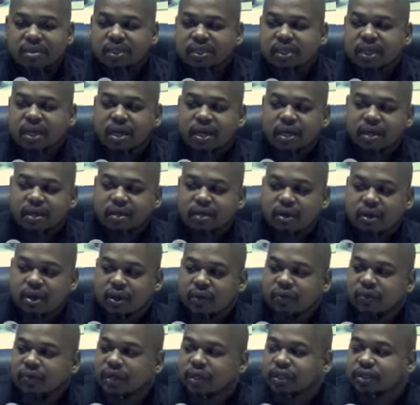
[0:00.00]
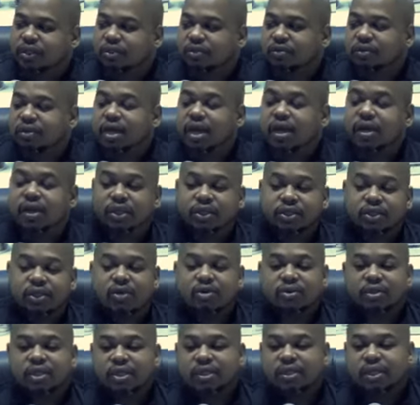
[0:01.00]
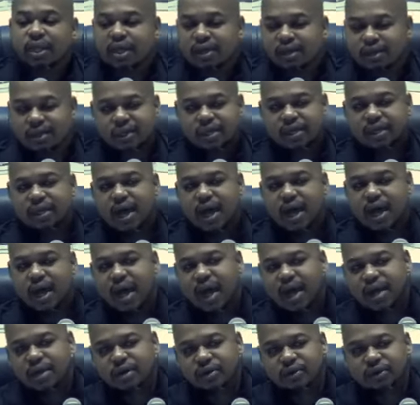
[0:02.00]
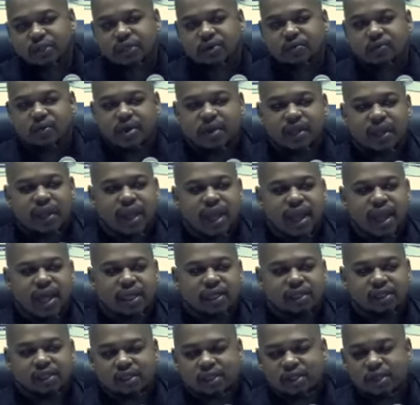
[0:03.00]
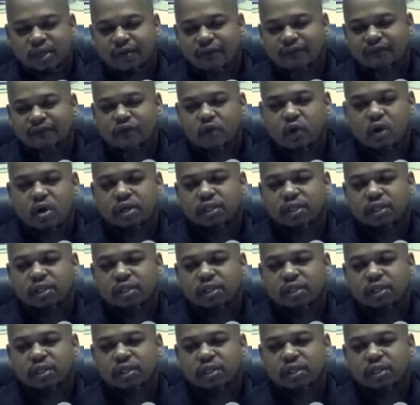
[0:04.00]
said, oh, these two donkeys don't look that good. I know someone that has four